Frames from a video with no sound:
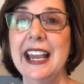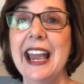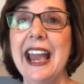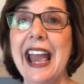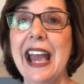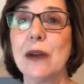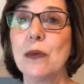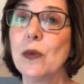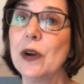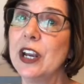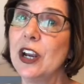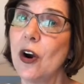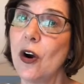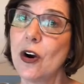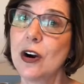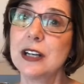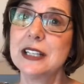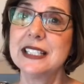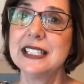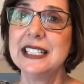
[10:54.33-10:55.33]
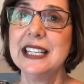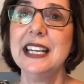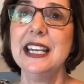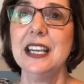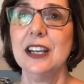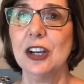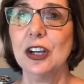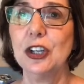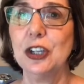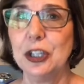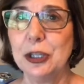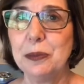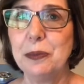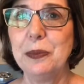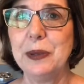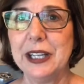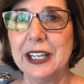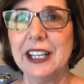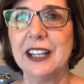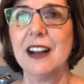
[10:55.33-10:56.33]
And we are seeing a good
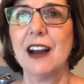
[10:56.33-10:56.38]
bit